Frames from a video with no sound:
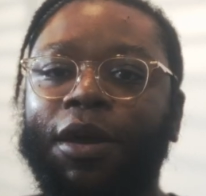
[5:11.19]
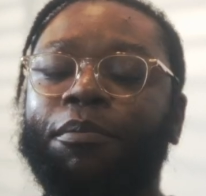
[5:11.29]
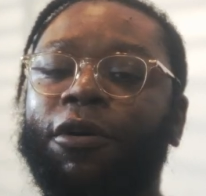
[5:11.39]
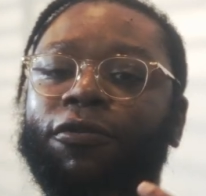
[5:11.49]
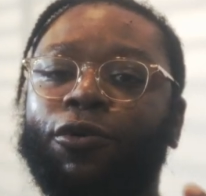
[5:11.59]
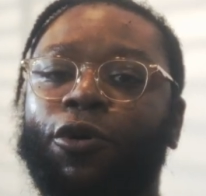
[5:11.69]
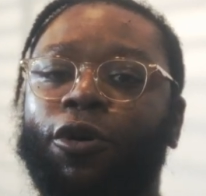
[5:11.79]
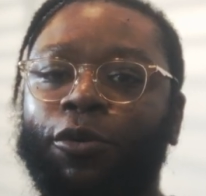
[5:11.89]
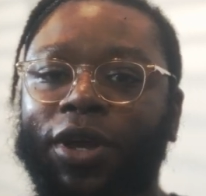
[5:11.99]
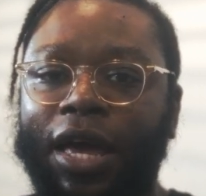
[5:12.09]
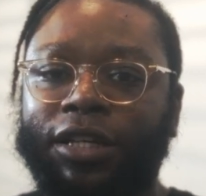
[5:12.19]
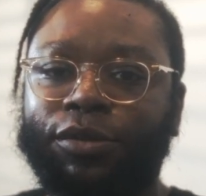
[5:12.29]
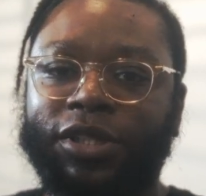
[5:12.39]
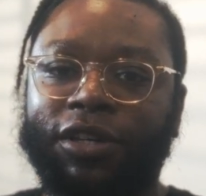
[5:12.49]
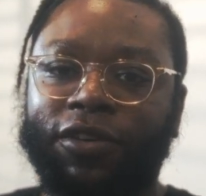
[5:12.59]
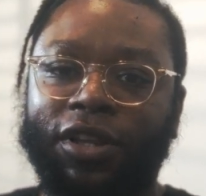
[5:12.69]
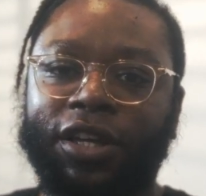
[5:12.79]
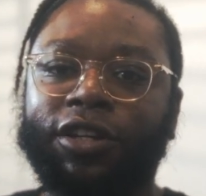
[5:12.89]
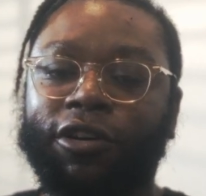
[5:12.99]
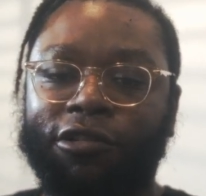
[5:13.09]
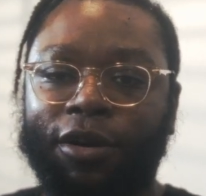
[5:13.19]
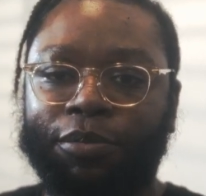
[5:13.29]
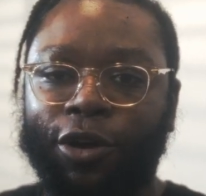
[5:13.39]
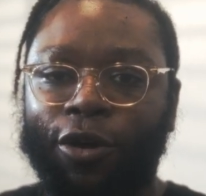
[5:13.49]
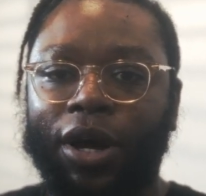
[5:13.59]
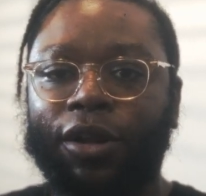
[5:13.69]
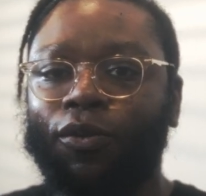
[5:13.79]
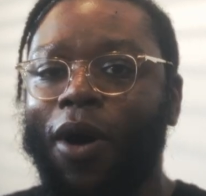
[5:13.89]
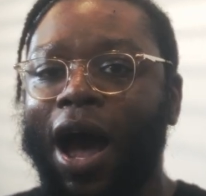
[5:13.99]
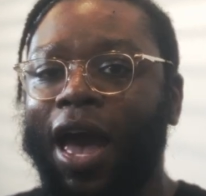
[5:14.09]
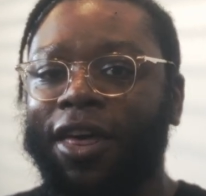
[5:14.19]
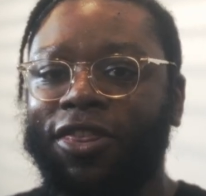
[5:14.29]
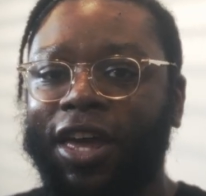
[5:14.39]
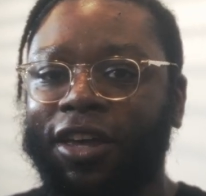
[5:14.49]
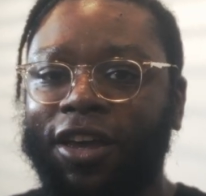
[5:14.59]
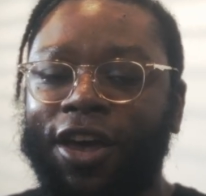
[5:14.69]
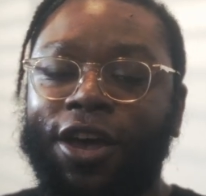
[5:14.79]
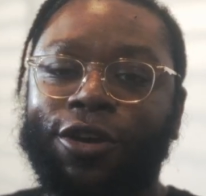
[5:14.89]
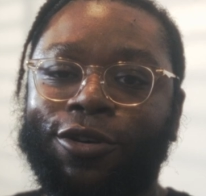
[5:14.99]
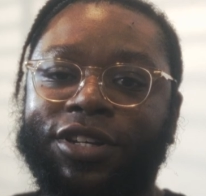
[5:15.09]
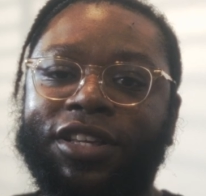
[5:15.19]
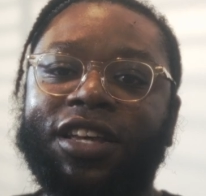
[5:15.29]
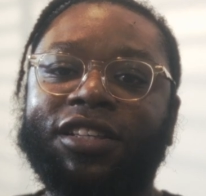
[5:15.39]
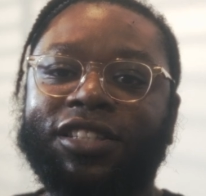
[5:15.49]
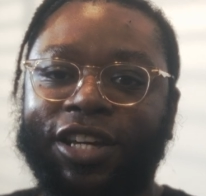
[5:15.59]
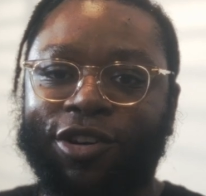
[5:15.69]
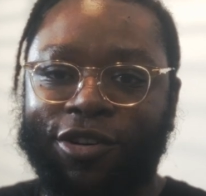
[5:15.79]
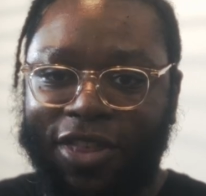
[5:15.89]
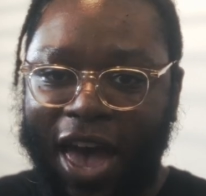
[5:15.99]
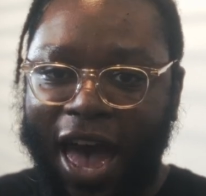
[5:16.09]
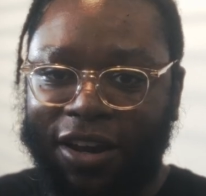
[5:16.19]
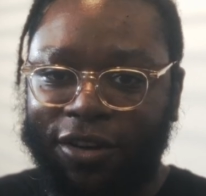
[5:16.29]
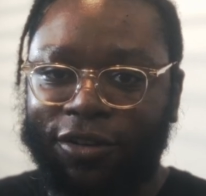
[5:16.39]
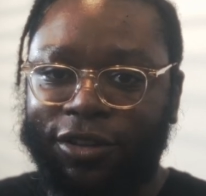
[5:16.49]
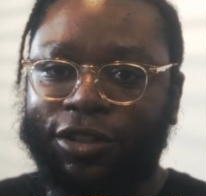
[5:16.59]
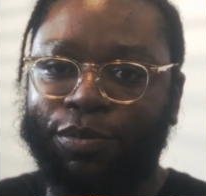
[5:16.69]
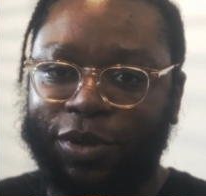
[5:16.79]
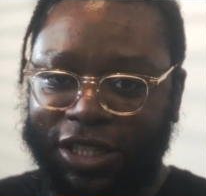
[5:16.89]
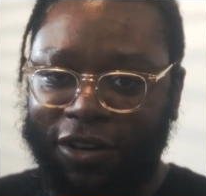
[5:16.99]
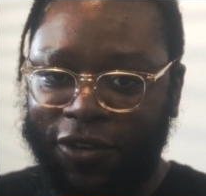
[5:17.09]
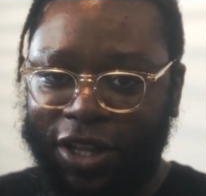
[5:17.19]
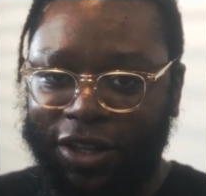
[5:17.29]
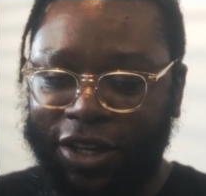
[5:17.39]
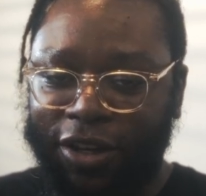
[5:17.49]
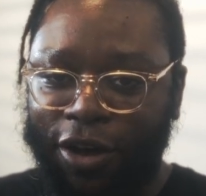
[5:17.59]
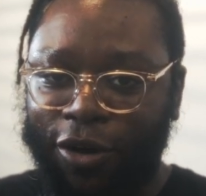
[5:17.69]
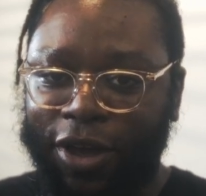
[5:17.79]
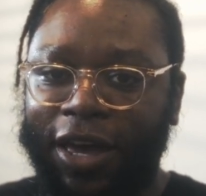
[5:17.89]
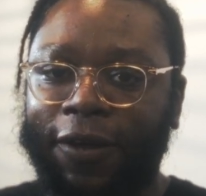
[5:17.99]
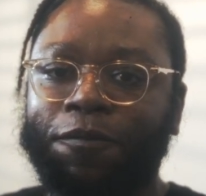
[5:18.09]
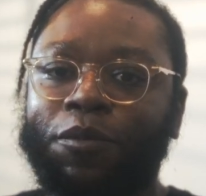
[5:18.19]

before we get specifically into crypto and why I think you should consider that specifically. Okay.